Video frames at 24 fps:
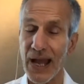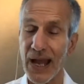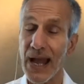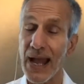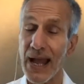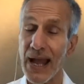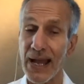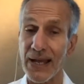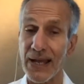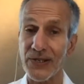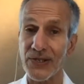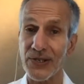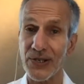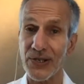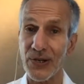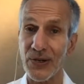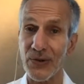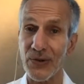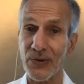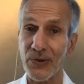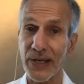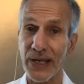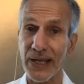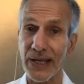And
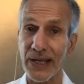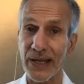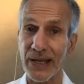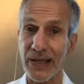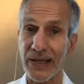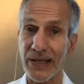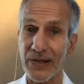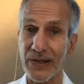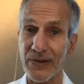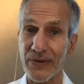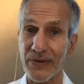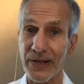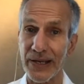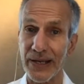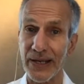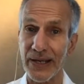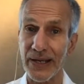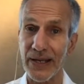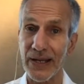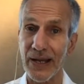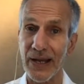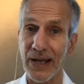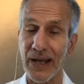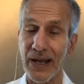so in theory,
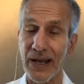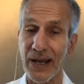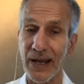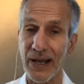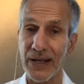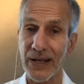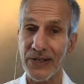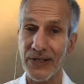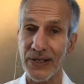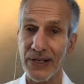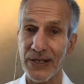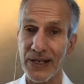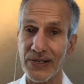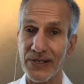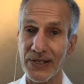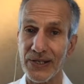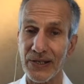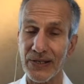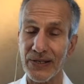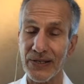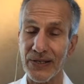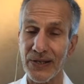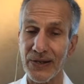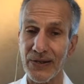a
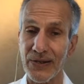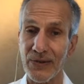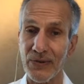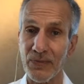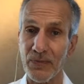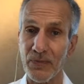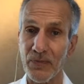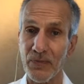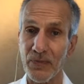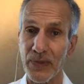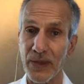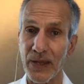geodesic dome